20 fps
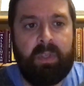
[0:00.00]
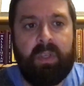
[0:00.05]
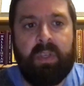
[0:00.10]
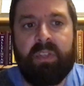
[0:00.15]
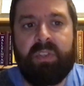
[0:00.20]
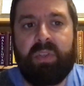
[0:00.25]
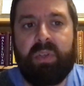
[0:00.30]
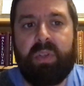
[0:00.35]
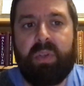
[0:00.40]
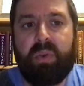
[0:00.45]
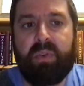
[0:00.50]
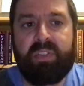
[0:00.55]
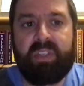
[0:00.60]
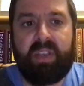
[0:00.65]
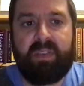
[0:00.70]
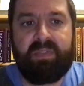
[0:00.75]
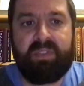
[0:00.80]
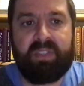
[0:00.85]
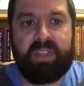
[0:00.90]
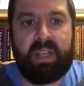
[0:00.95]
So
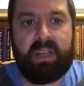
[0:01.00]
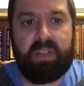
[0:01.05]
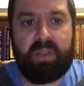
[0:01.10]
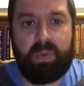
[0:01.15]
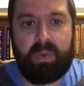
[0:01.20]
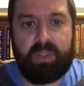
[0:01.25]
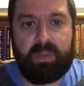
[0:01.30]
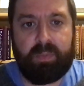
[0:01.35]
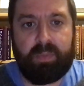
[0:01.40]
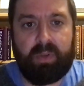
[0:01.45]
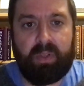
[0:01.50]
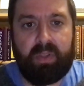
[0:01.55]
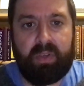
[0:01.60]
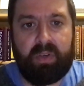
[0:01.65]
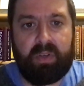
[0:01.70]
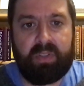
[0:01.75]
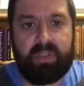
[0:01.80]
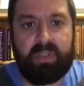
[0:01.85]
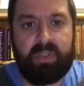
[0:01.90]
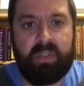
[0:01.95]
Yosef said to his
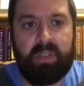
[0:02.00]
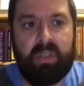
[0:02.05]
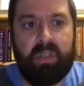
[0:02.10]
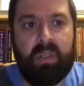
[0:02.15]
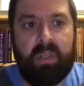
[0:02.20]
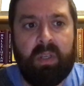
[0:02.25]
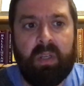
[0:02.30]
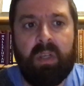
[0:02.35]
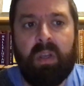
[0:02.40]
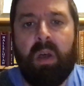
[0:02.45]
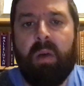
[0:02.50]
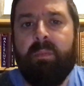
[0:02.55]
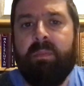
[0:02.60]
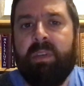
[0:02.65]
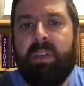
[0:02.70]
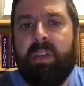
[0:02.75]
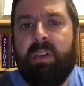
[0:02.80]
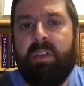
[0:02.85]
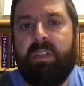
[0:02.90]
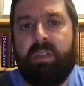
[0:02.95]
brothers, "Come
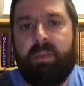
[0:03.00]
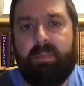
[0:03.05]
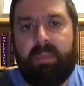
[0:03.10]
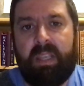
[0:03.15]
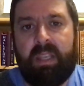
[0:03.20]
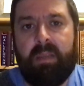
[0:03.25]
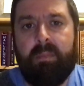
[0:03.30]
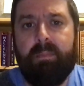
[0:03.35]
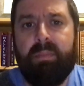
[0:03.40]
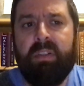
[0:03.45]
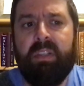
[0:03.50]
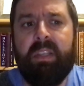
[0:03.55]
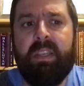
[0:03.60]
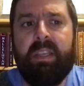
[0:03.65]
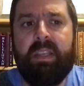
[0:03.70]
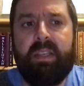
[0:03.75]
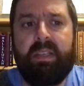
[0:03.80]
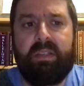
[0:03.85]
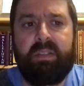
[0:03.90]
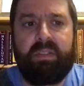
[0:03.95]
near to me,
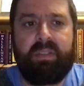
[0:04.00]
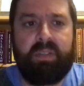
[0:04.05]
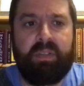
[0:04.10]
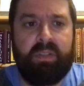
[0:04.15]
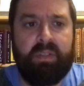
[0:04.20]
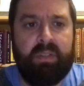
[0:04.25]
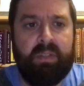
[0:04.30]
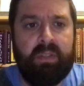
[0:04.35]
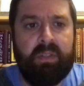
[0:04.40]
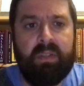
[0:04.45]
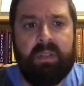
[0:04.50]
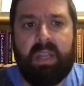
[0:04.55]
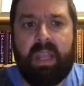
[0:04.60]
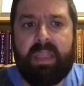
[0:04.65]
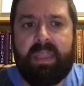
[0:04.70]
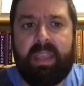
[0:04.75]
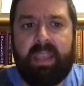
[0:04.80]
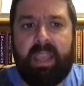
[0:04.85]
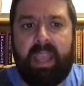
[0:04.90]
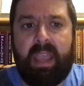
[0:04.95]
please."
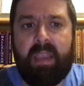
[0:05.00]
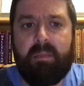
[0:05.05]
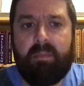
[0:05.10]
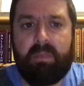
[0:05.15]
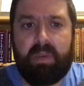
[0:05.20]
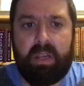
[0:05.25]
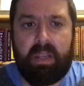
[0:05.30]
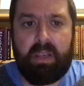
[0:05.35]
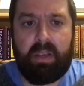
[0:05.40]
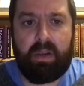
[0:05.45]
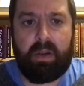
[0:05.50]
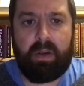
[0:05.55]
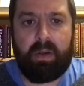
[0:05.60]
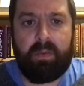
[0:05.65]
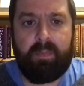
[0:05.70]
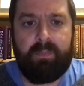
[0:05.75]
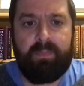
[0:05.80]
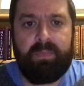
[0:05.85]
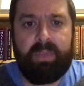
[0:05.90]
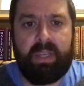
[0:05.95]
And they came near,
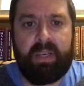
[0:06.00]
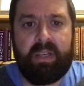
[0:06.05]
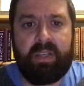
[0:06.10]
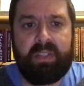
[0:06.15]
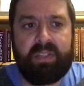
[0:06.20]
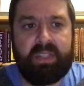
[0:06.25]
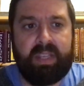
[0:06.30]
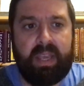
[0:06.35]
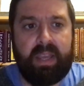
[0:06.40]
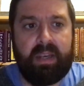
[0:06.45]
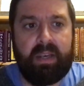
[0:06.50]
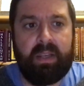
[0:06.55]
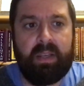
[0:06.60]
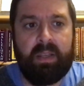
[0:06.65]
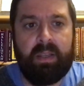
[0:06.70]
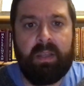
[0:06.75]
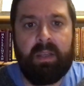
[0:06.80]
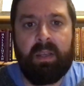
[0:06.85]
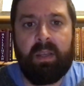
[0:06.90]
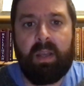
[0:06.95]
and he said,
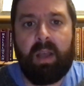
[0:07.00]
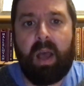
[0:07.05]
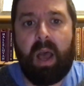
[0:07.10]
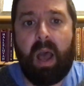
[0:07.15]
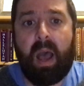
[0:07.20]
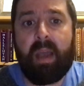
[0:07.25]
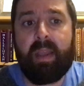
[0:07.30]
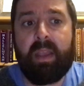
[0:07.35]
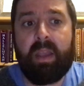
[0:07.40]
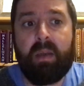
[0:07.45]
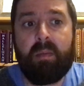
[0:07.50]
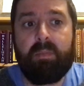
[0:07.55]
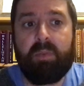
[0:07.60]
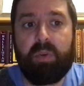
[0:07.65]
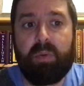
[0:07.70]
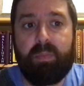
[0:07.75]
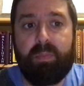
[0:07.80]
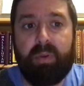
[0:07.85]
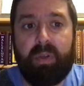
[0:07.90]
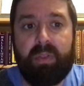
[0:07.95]
"I am
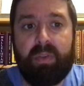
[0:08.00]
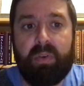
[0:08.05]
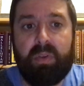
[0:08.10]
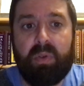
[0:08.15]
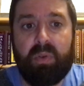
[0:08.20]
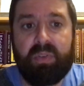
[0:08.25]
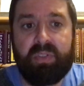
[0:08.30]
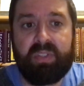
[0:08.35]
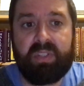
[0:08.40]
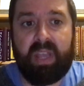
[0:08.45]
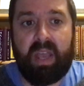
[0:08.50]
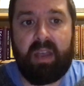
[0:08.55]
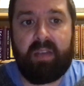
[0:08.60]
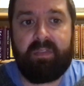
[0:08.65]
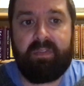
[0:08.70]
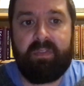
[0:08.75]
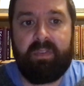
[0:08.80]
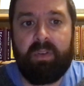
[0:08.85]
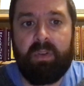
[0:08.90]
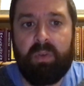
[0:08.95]
your brother
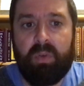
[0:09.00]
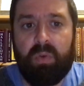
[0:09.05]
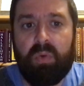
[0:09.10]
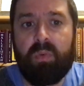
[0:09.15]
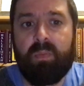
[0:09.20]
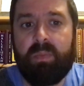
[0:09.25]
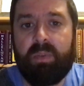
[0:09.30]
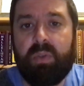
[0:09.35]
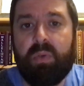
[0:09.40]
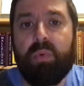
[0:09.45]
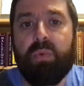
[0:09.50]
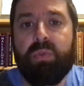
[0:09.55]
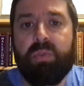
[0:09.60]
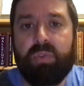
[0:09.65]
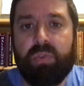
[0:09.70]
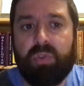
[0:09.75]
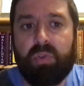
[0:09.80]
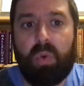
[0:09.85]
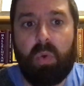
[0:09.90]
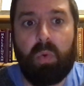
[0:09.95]
Yosef, whom you
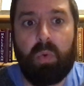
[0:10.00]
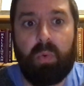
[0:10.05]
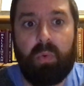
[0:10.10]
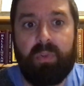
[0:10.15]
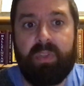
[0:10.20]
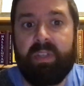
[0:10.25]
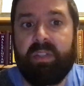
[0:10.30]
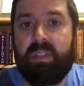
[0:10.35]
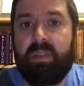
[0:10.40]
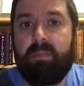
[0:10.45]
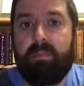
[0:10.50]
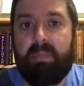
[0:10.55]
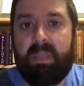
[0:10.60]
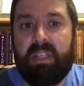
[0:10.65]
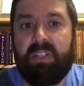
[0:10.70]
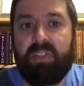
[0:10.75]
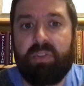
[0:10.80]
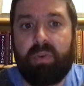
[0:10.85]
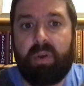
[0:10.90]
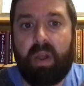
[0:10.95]
sold into
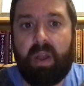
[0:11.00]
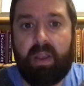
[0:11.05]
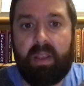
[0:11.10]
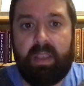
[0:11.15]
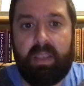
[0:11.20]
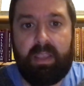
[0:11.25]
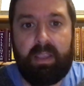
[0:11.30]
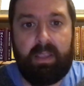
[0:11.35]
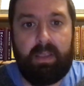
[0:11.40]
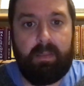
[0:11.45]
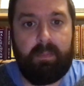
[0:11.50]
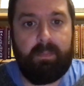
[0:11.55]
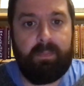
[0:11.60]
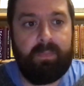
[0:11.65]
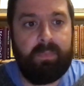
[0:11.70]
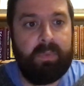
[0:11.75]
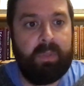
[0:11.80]
Mitsrayim.